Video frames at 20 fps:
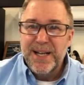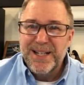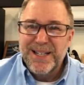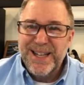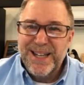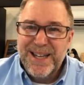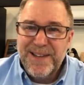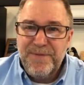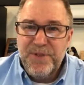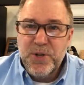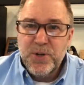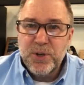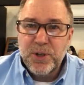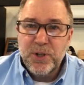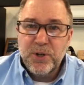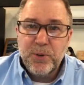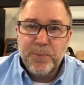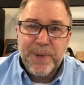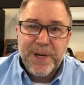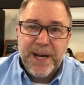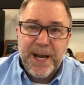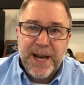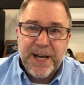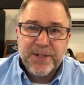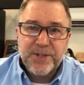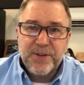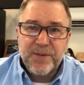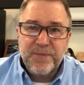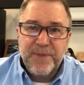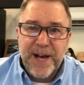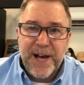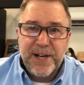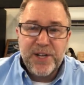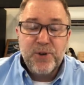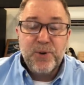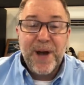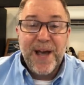To give you a little bit of extra value,